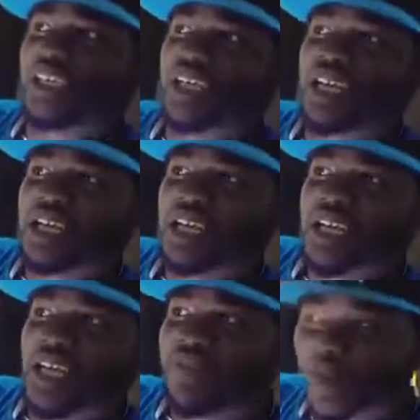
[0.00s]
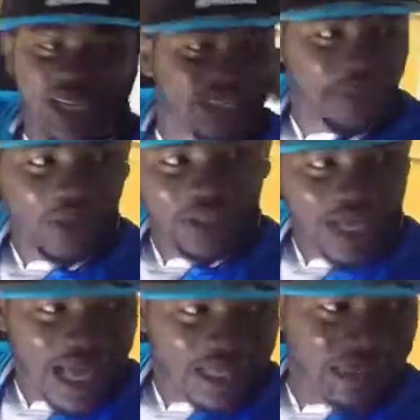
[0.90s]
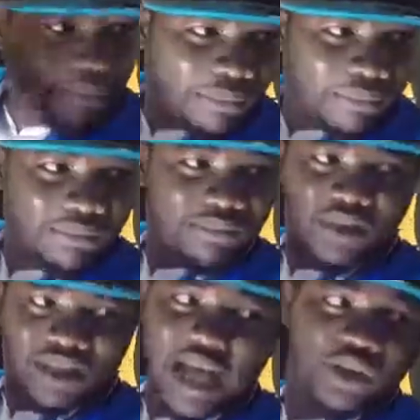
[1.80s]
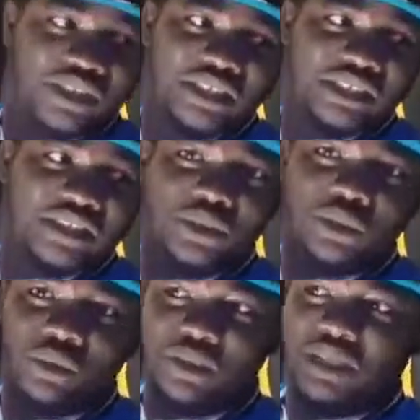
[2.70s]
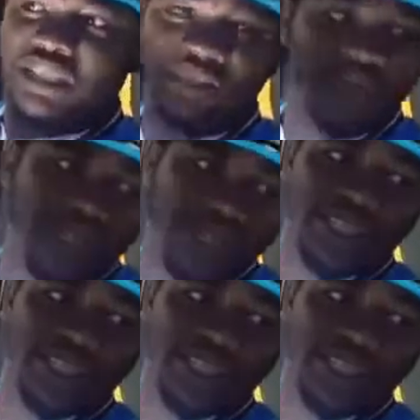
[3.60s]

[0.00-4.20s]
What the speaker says: kid, forgetting about the other 1,000, it doesn't really